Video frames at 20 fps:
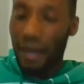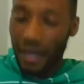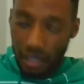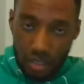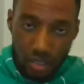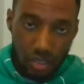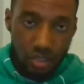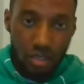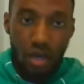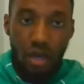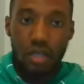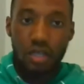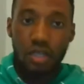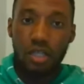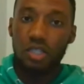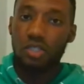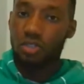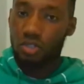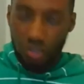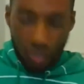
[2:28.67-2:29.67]

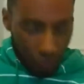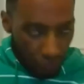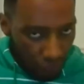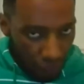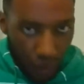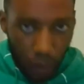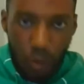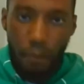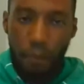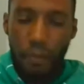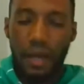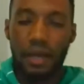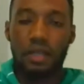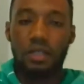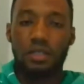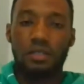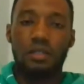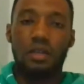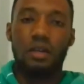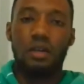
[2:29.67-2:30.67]
Pakistanis just fuck with
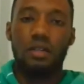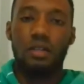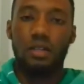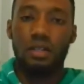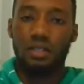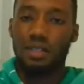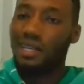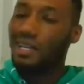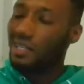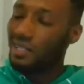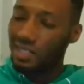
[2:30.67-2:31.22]
Pakistanis.